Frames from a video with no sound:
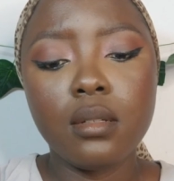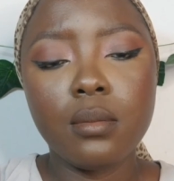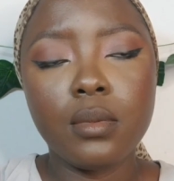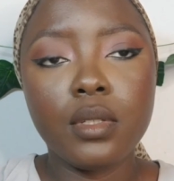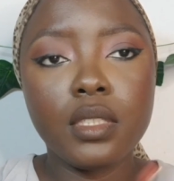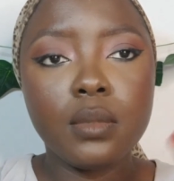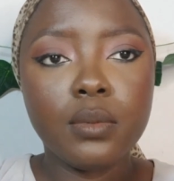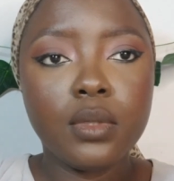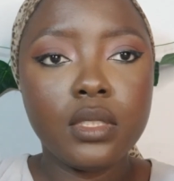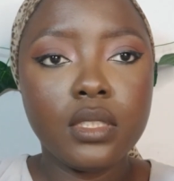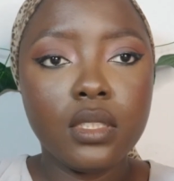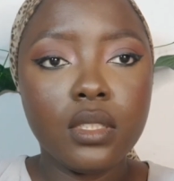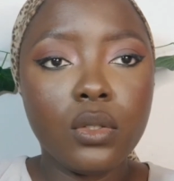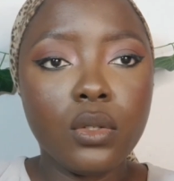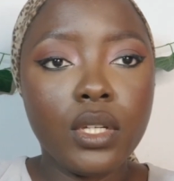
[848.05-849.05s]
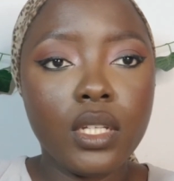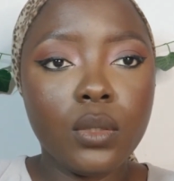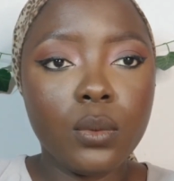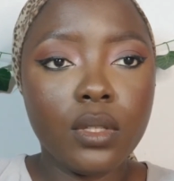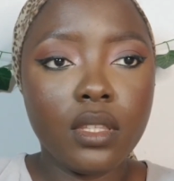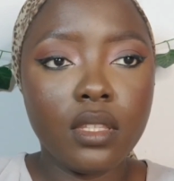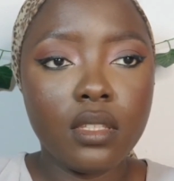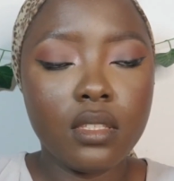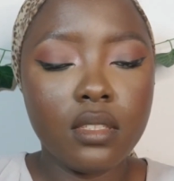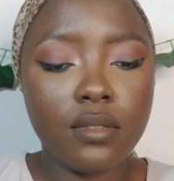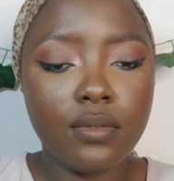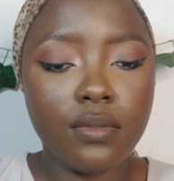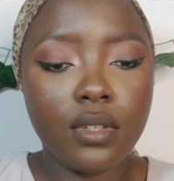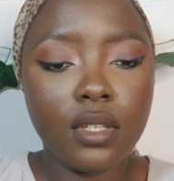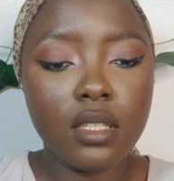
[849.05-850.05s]
I'm going to be going in with this
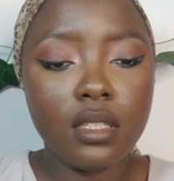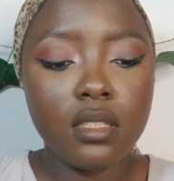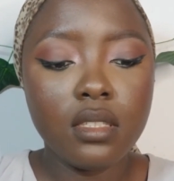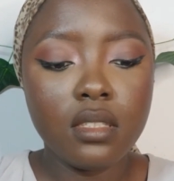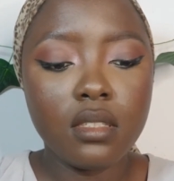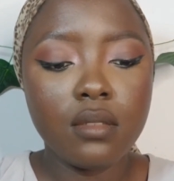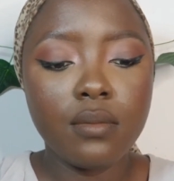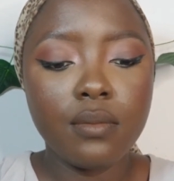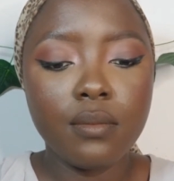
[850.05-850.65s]
first.